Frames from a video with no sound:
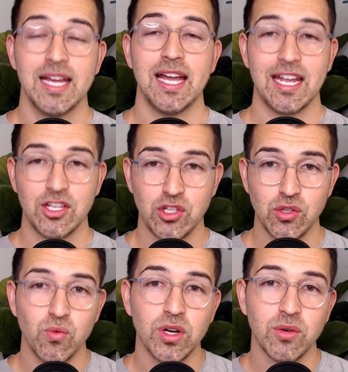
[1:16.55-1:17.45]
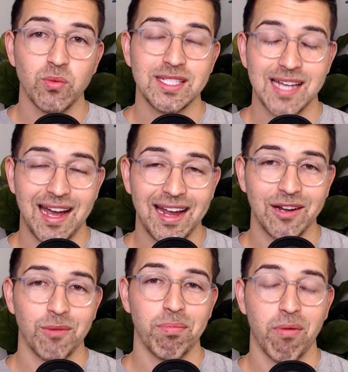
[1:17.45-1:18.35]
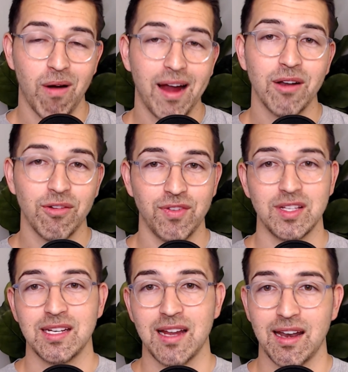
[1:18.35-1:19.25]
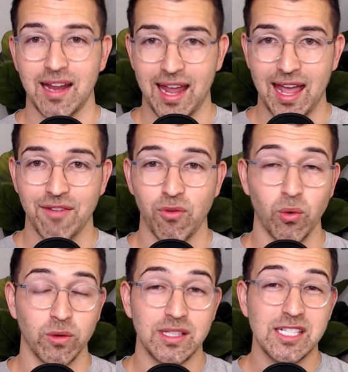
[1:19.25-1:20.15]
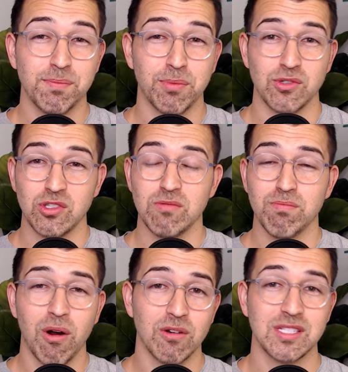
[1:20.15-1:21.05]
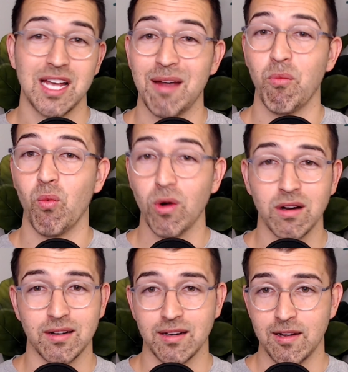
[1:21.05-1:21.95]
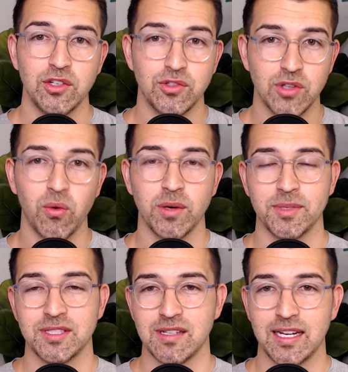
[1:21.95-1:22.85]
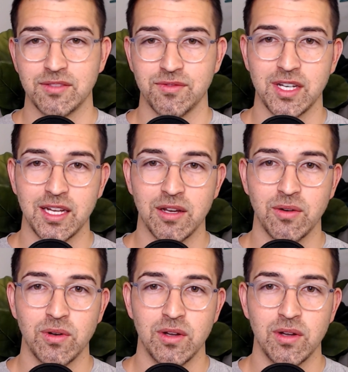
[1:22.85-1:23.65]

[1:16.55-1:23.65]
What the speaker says: and you want to retire prior to 59 and a half, or at least pursue part-time work, you don't want to miss today's video.